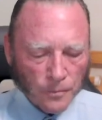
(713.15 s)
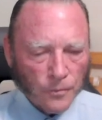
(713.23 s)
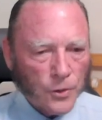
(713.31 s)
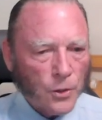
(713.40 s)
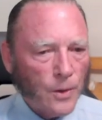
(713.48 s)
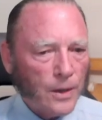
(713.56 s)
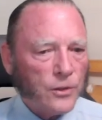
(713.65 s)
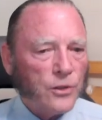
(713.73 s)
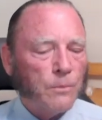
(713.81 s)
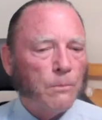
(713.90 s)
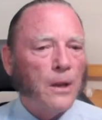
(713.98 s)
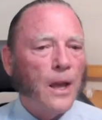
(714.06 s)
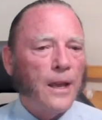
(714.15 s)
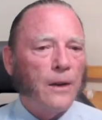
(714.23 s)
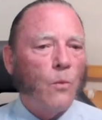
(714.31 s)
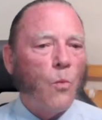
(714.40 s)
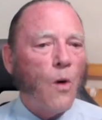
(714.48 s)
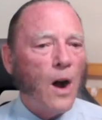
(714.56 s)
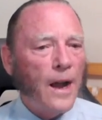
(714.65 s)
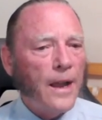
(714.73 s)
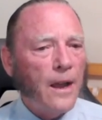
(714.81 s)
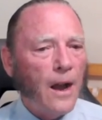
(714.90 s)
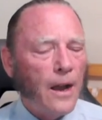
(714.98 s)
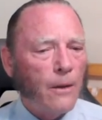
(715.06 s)
to explain
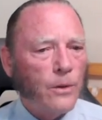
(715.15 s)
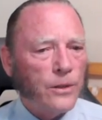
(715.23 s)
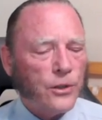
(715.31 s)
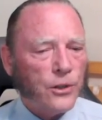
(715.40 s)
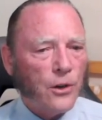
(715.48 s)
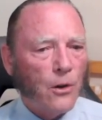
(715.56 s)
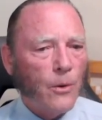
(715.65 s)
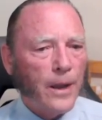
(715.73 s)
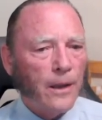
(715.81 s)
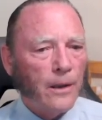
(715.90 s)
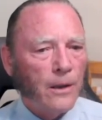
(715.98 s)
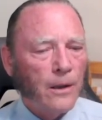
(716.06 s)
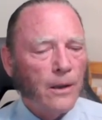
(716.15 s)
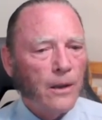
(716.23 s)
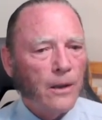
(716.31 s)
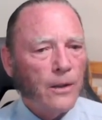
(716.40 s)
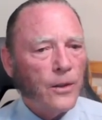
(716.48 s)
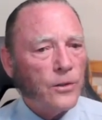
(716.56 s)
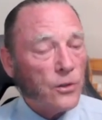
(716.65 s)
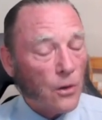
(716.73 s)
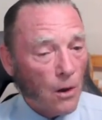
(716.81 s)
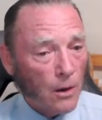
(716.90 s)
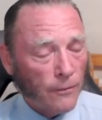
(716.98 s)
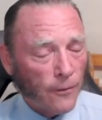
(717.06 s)
why I was showing the
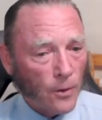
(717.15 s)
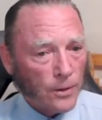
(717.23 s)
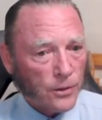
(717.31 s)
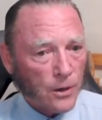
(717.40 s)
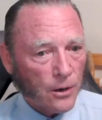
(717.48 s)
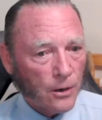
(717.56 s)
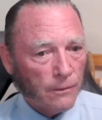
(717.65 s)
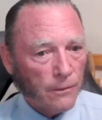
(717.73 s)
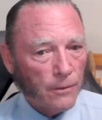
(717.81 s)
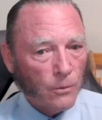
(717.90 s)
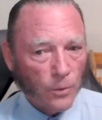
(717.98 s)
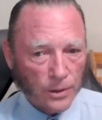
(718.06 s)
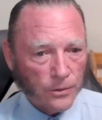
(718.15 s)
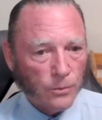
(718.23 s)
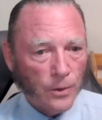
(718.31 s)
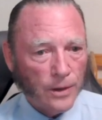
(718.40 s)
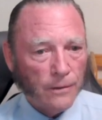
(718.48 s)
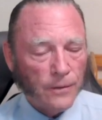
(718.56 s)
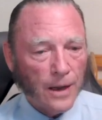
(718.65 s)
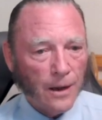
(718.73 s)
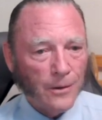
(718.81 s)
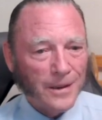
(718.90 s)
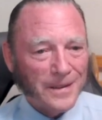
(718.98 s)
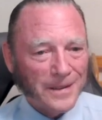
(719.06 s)
strong force curve, which we have
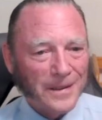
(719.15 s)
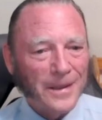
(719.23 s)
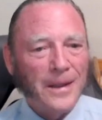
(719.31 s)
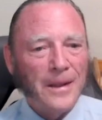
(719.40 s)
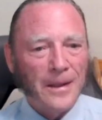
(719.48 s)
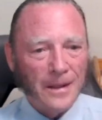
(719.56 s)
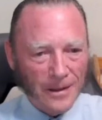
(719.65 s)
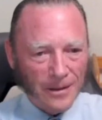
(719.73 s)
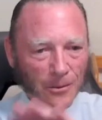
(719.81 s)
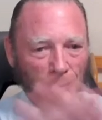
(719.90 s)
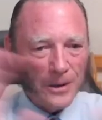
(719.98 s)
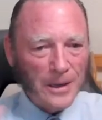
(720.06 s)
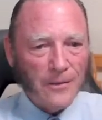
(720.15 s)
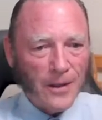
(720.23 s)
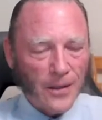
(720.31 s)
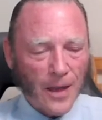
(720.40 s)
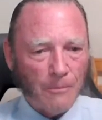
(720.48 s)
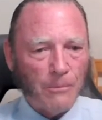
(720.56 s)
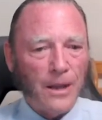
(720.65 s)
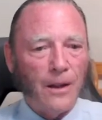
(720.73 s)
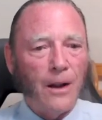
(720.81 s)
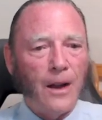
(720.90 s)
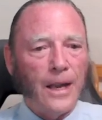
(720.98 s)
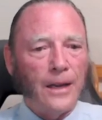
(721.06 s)
now, we're leaving that
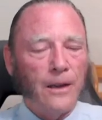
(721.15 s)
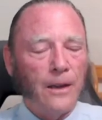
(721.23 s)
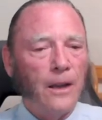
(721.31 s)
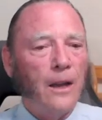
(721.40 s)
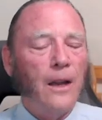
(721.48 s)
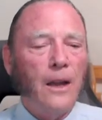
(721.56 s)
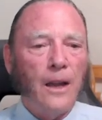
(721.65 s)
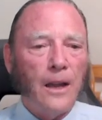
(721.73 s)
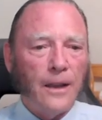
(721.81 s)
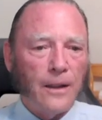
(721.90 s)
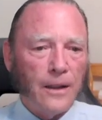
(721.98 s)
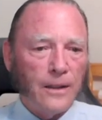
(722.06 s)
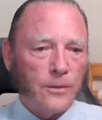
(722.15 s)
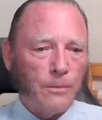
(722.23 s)
behind. It's